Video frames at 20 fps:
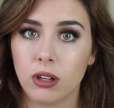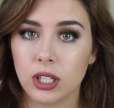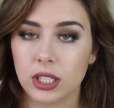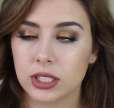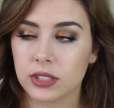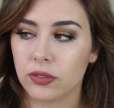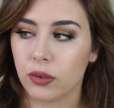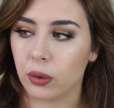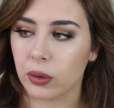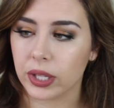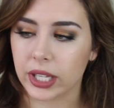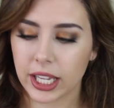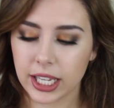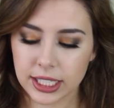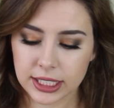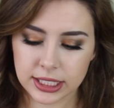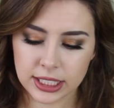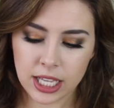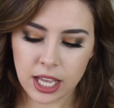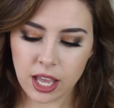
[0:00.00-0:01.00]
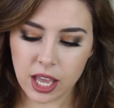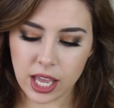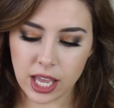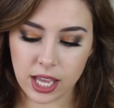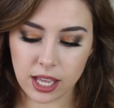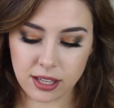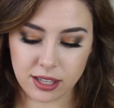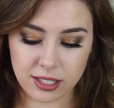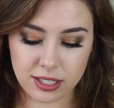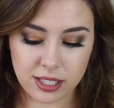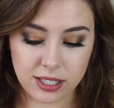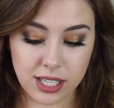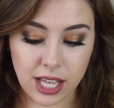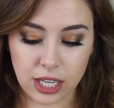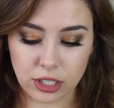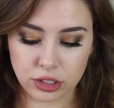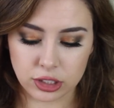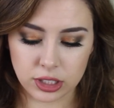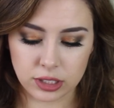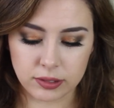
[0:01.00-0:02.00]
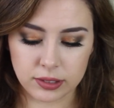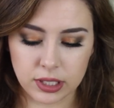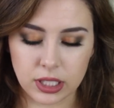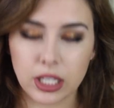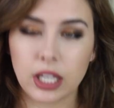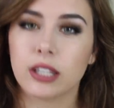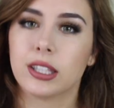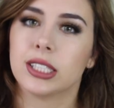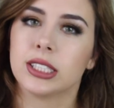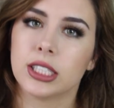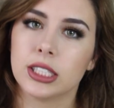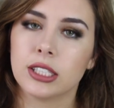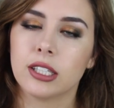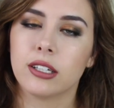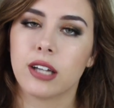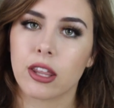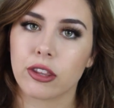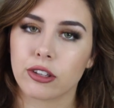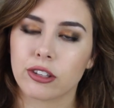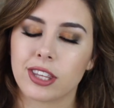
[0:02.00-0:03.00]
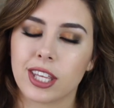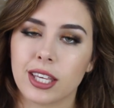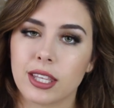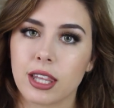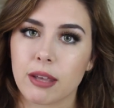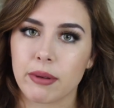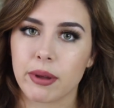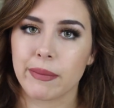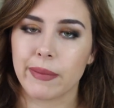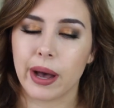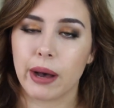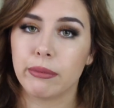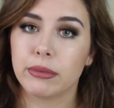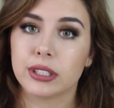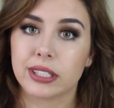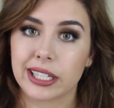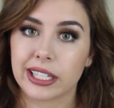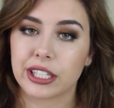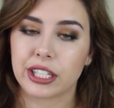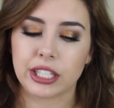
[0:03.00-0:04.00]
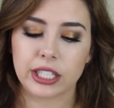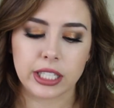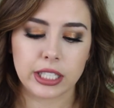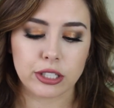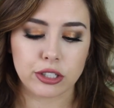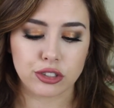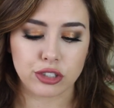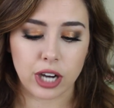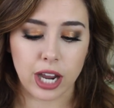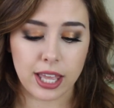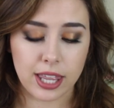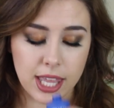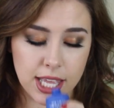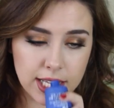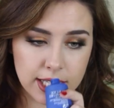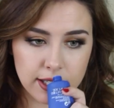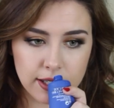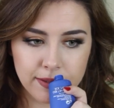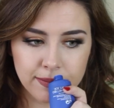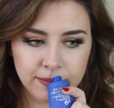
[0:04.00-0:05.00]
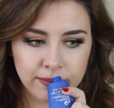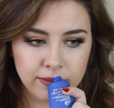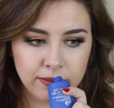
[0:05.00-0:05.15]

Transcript: exfoliant, and this is actually really good. This is another thing that my mom was like, you need to try this.